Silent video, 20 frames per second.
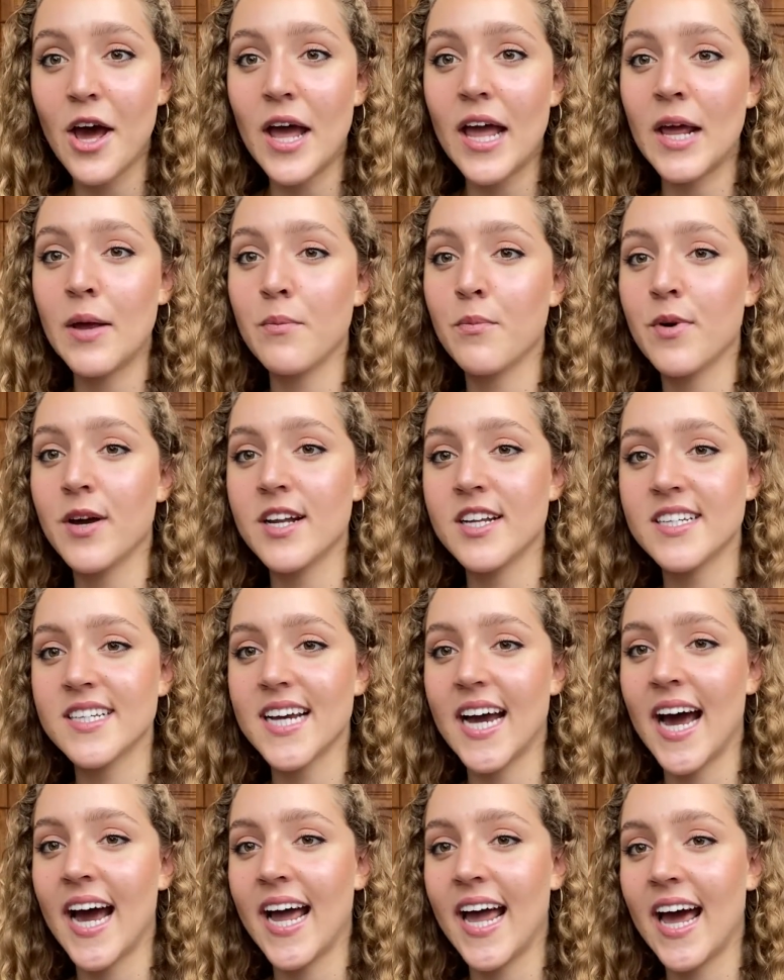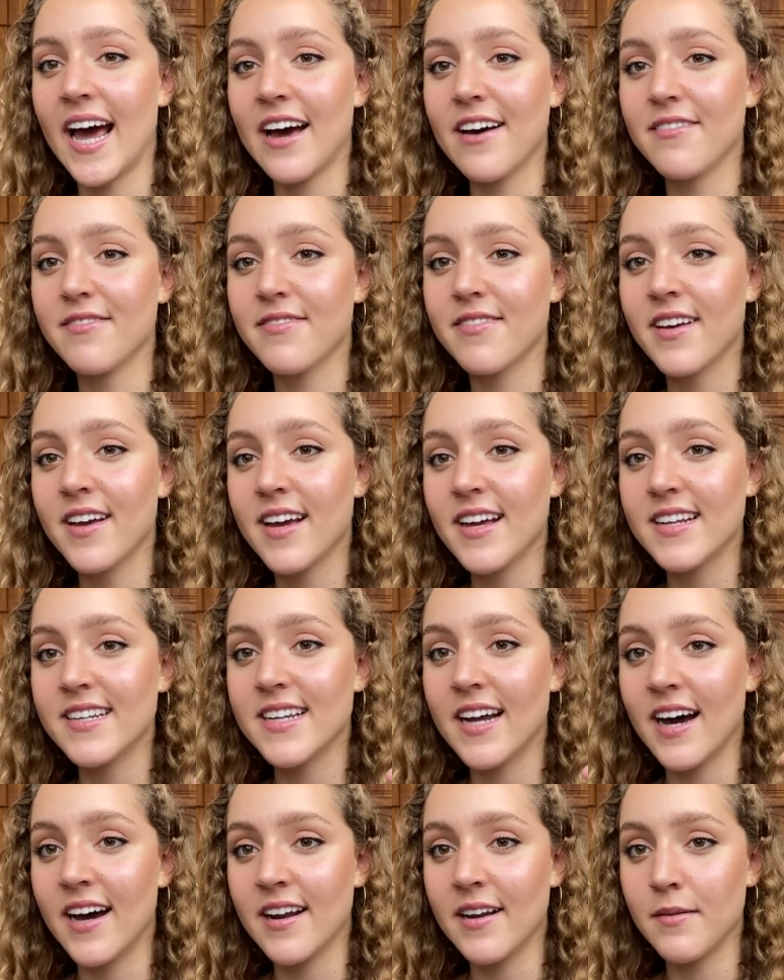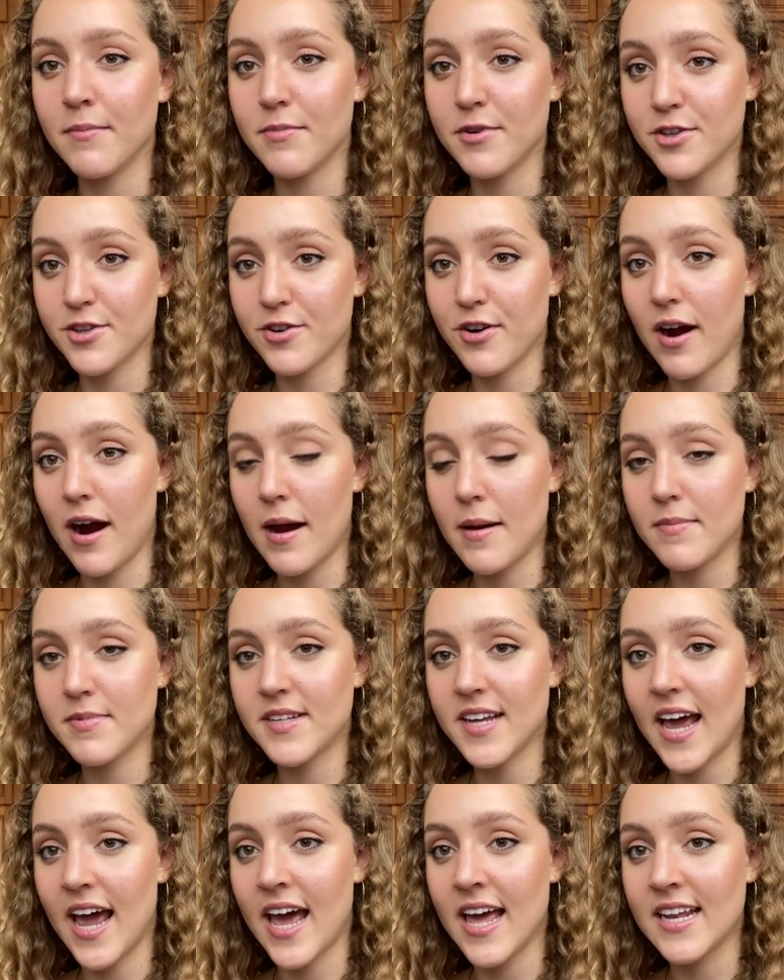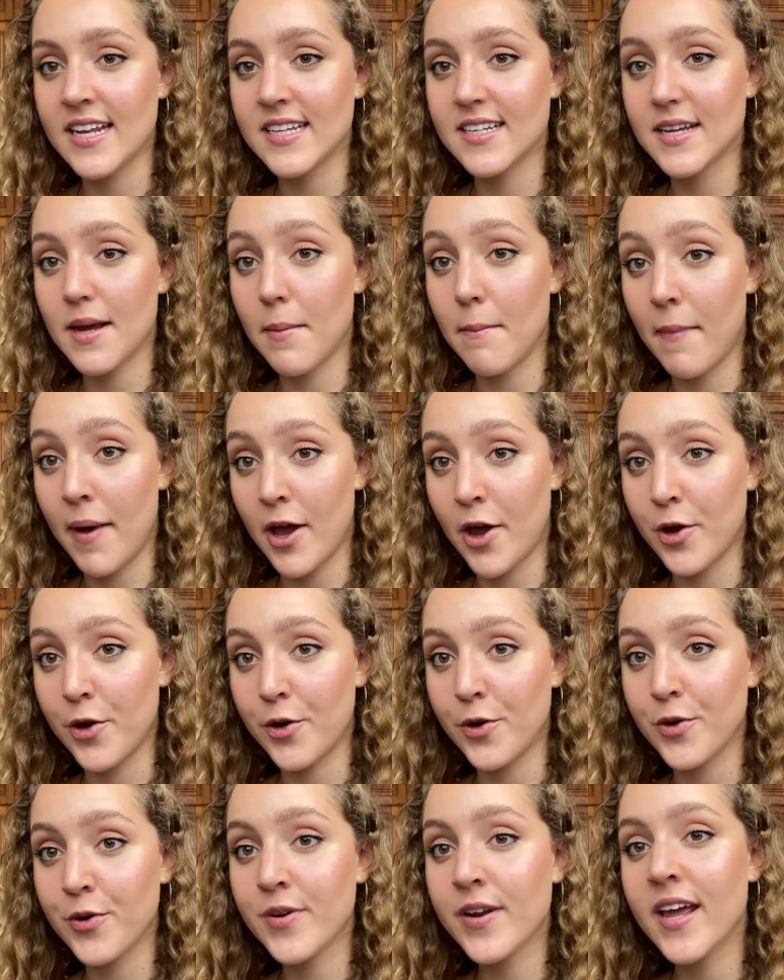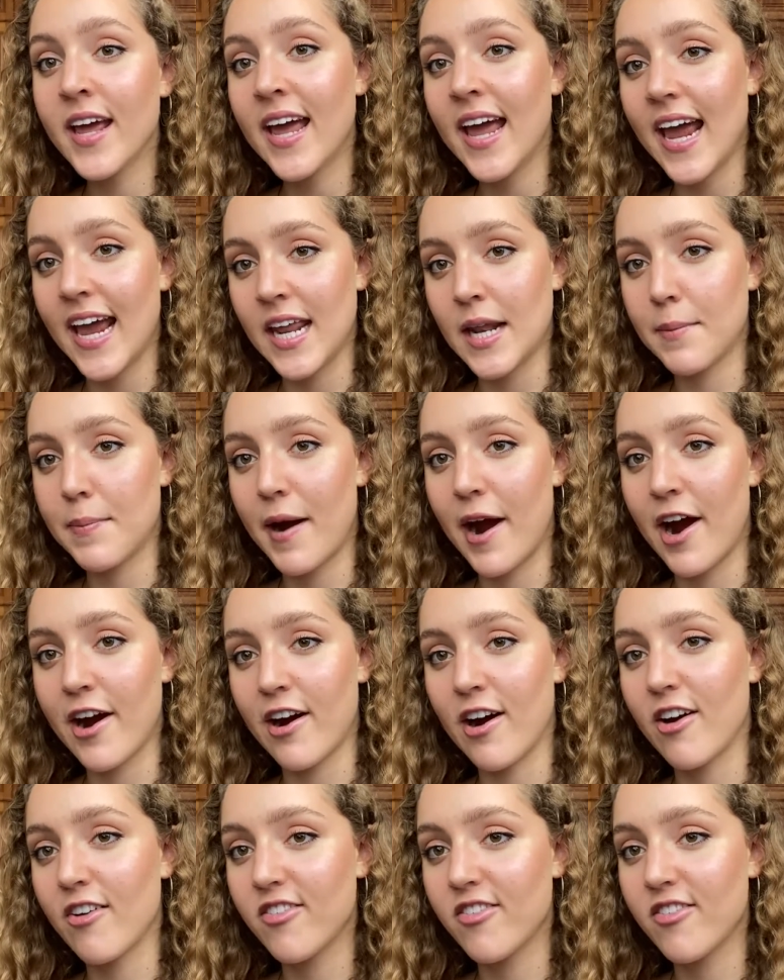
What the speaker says: in which I have done prescribed and my own in a paragraph,